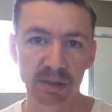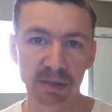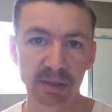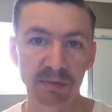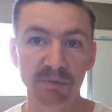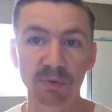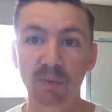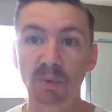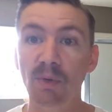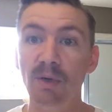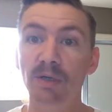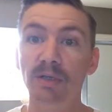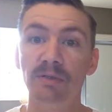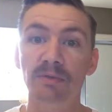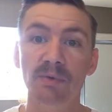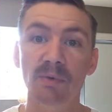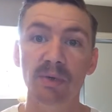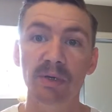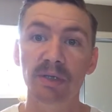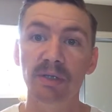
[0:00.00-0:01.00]
If it works
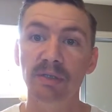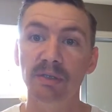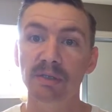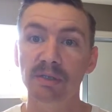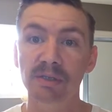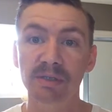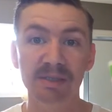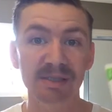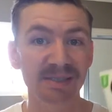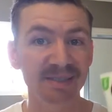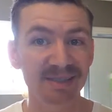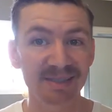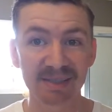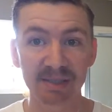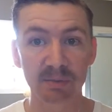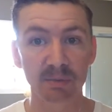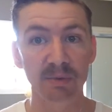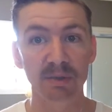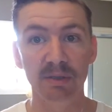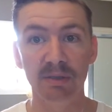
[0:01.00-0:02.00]
for you,
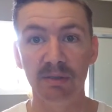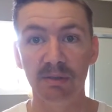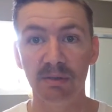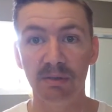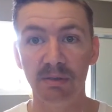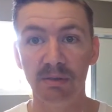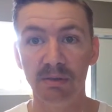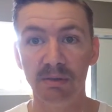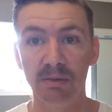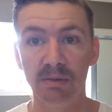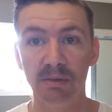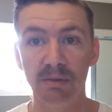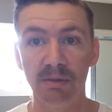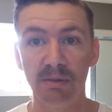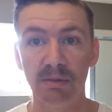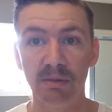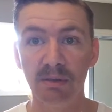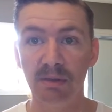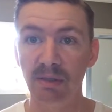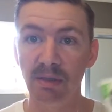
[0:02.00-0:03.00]
stick with it.
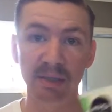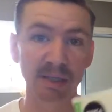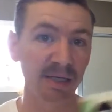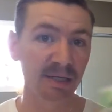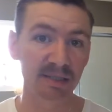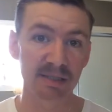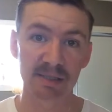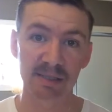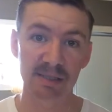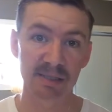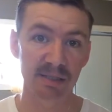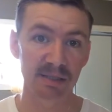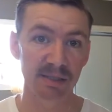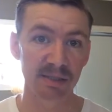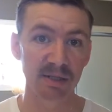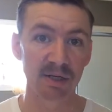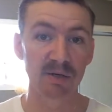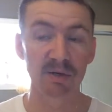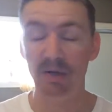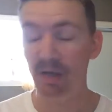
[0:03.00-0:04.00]
And that's,
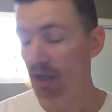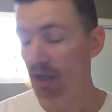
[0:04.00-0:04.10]
you know,